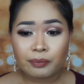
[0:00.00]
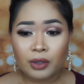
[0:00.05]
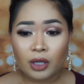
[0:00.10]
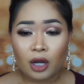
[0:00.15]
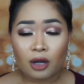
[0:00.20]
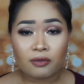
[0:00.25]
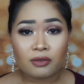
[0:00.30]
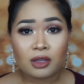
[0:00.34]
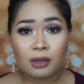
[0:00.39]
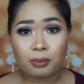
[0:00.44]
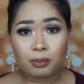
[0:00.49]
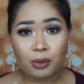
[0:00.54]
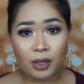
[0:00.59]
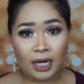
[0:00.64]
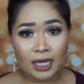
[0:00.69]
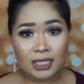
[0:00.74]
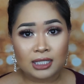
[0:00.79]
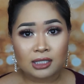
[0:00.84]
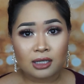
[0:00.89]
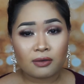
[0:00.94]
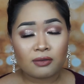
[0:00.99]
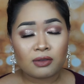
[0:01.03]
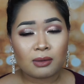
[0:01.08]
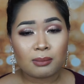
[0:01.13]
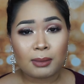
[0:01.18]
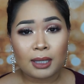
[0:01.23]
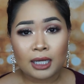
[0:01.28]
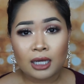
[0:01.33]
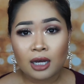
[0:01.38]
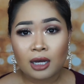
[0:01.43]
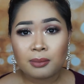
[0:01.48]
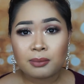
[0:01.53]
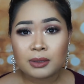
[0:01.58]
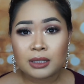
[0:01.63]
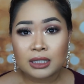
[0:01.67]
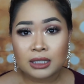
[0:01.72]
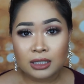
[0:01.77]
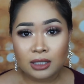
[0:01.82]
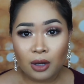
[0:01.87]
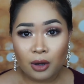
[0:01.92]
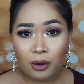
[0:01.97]
of the price of the makeup.
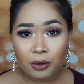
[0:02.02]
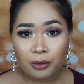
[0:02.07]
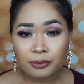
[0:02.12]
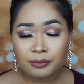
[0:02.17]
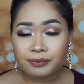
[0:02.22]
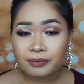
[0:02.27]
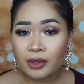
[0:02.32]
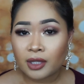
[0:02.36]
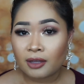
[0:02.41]
So